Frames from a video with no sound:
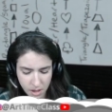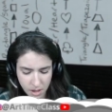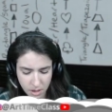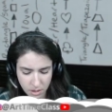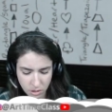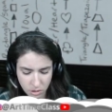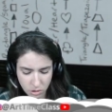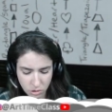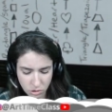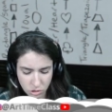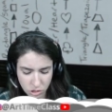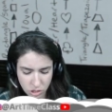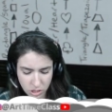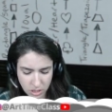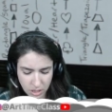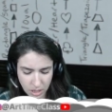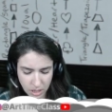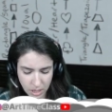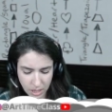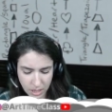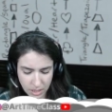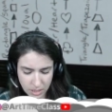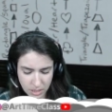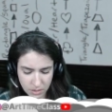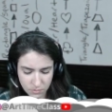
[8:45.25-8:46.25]
uses
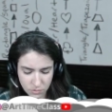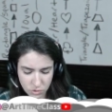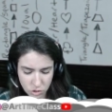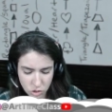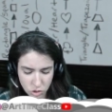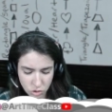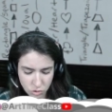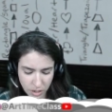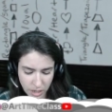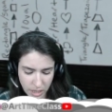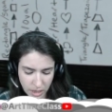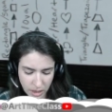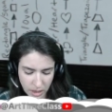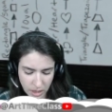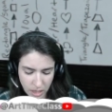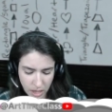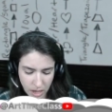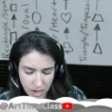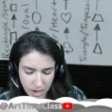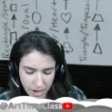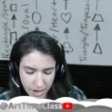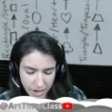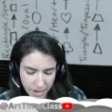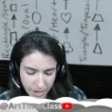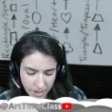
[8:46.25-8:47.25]
lots of straight
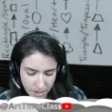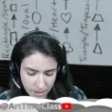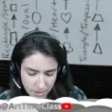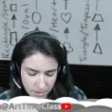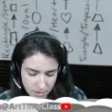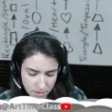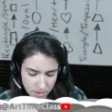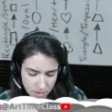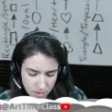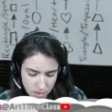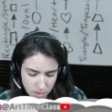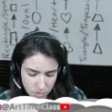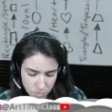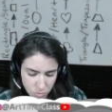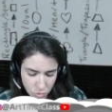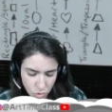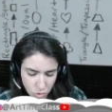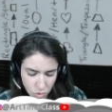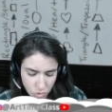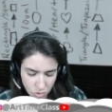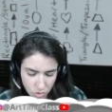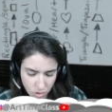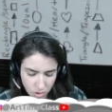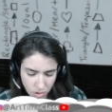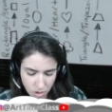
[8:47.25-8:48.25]
lines,
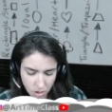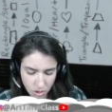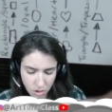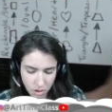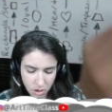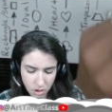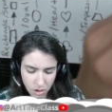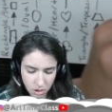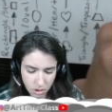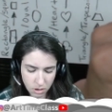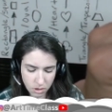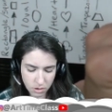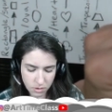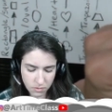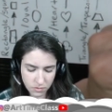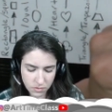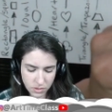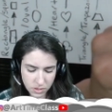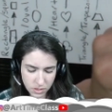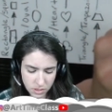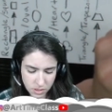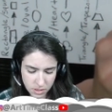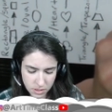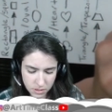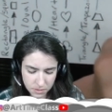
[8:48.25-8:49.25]
smooth
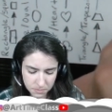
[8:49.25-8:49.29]
curves.